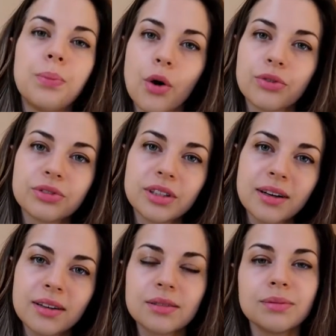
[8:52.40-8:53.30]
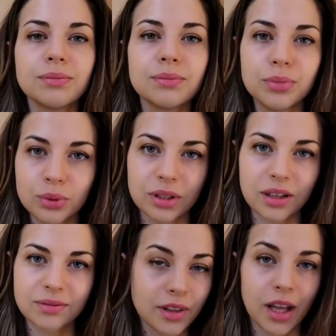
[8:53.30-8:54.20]
Poftă
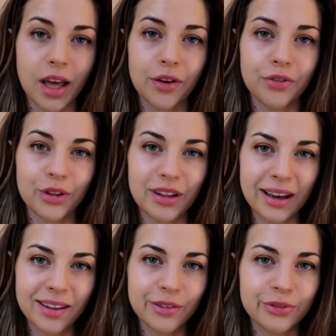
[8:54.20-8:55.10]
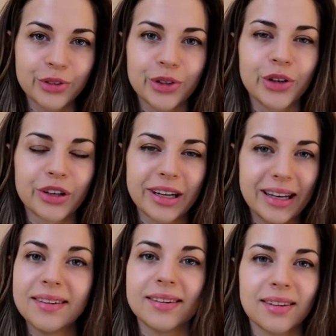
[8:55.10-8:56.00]
bună. If you like the food you're
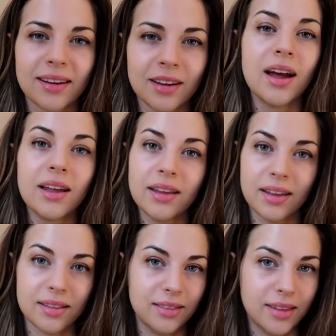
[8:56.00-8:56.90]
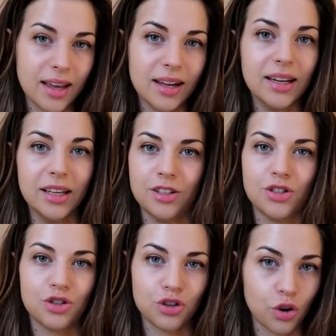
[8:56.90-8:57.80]
eating, e
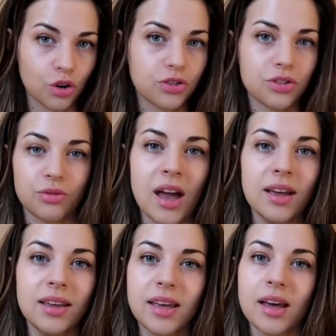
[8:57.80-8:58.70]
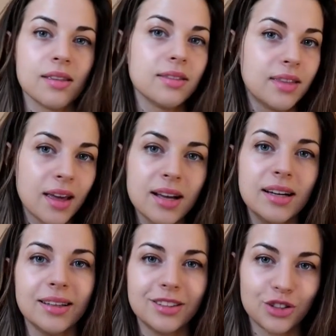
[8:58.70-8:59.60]
delicios. E
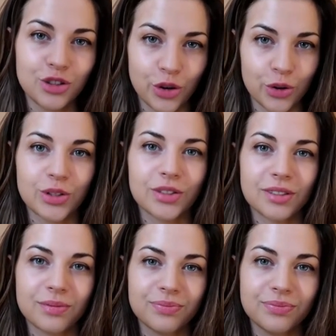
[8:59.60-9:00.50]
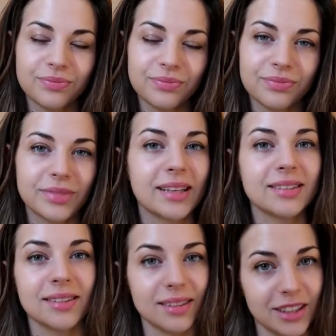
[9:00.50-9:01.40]
delicios.
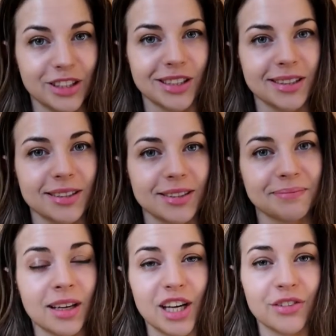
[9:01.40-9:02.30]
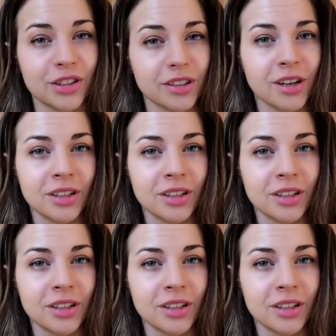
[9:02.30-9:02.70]
That's delicious. If on